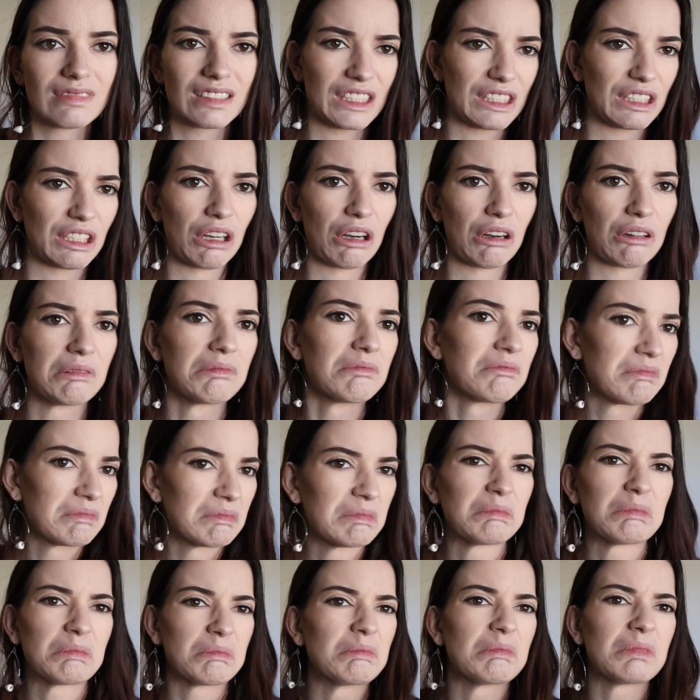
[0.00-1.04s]
you know.
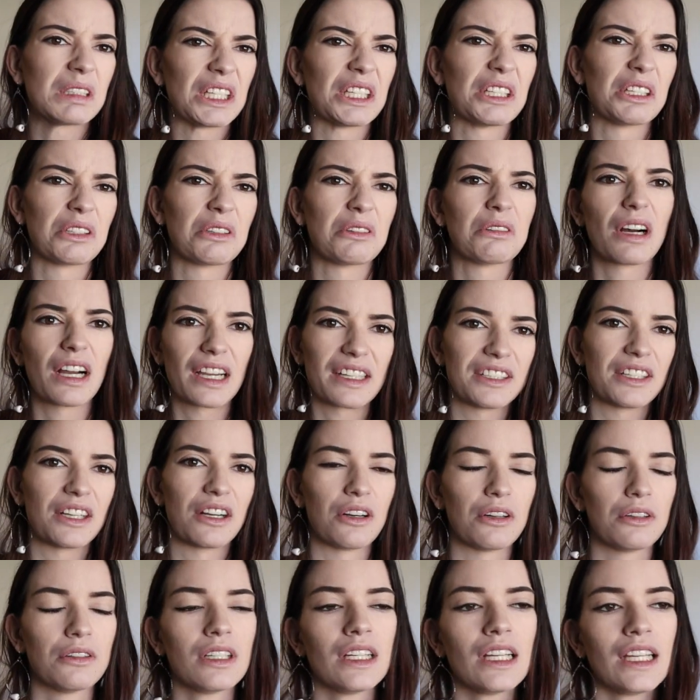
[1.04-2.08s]
Ew, I
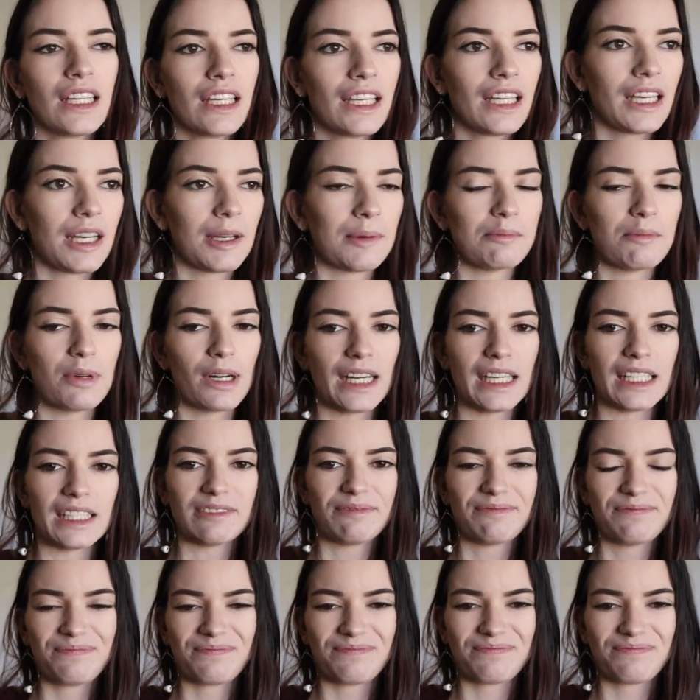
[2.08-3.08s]
know. But